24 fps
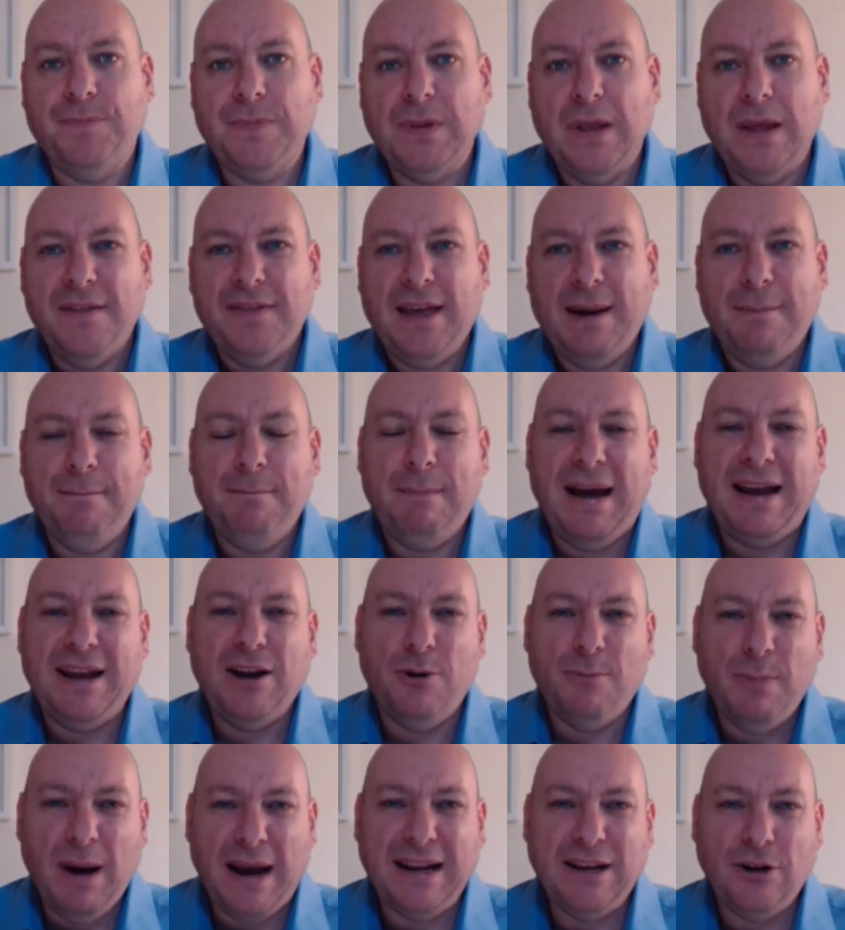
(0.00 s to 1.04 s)
That may
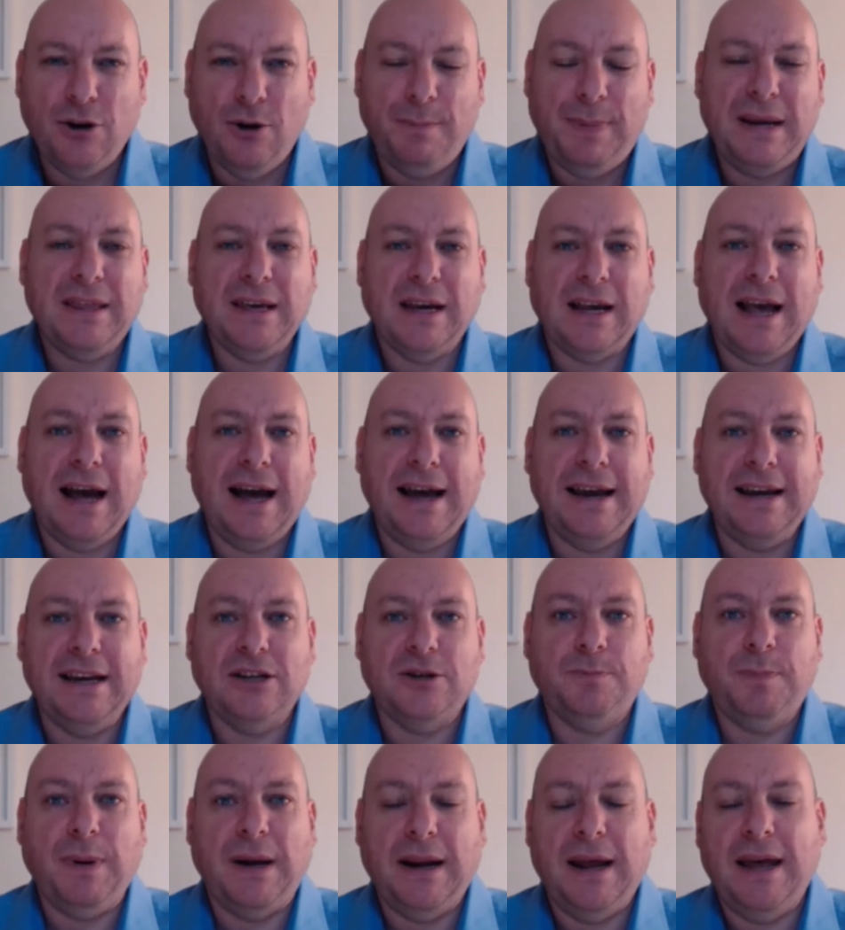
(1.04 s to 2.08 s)
or may not be the case,
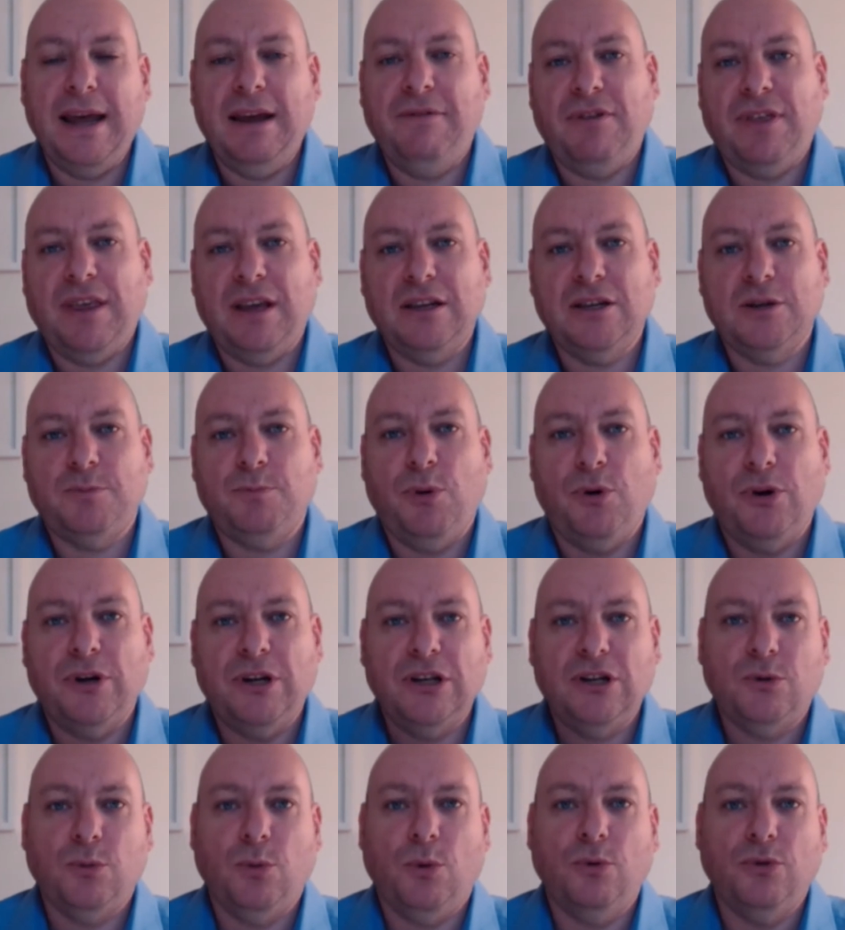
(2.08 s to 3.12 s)
but everything's pointing
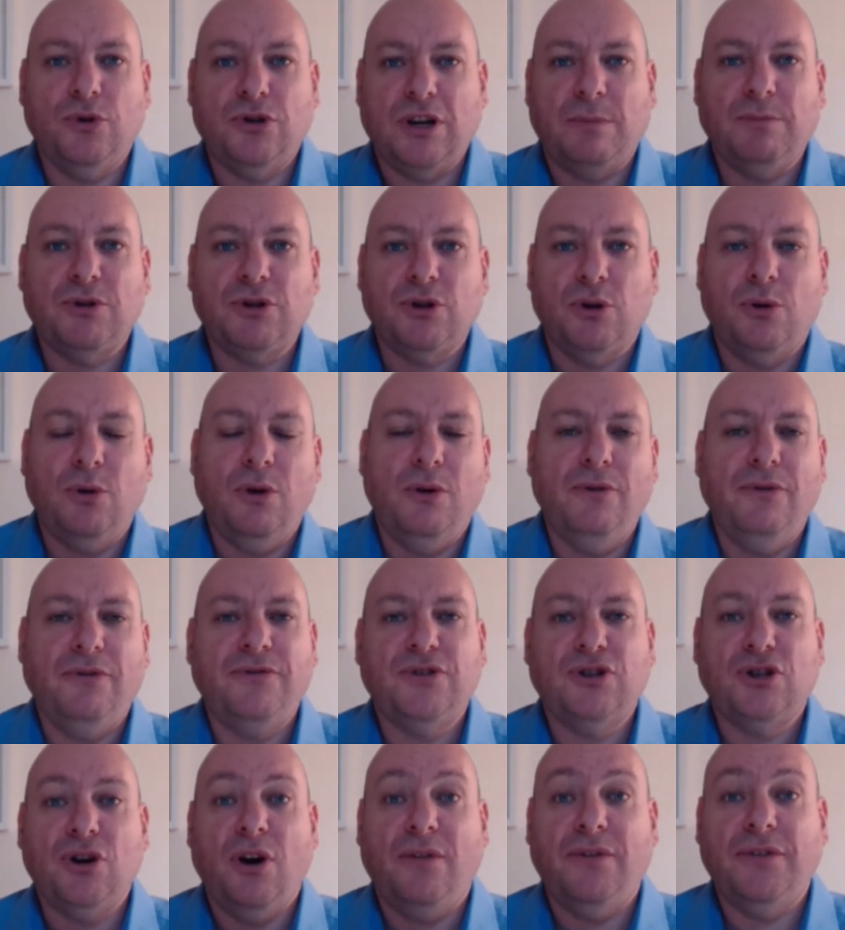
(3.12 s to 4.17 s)
towards some sort of
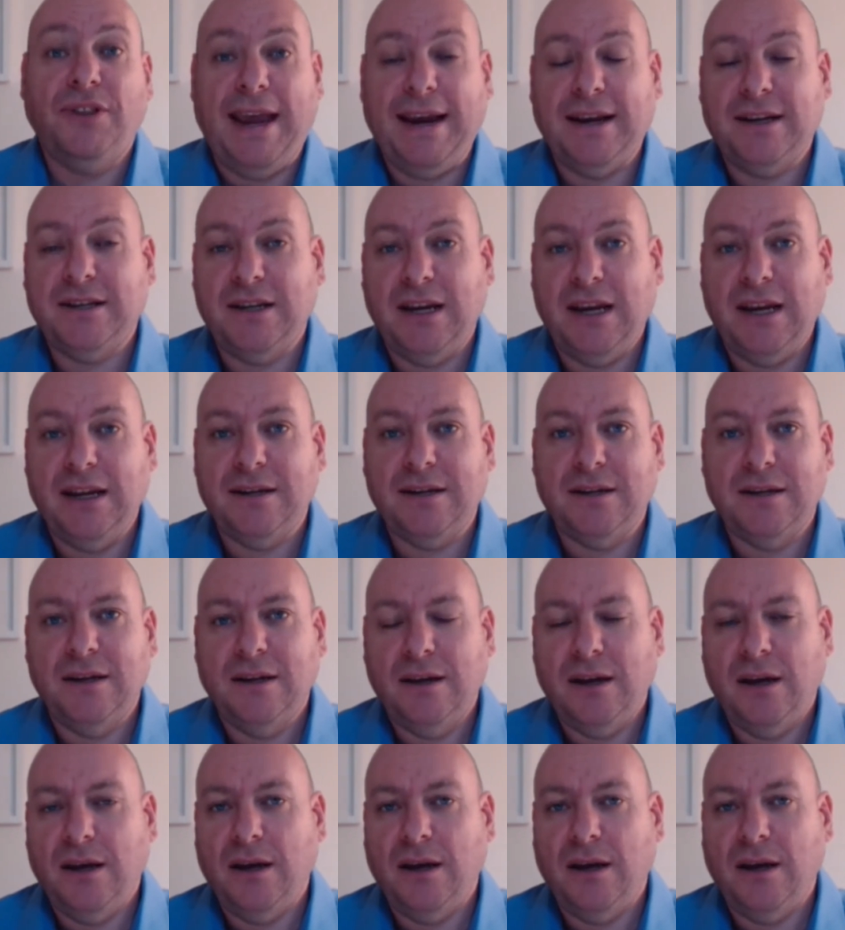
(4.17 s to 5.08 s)
soft exit.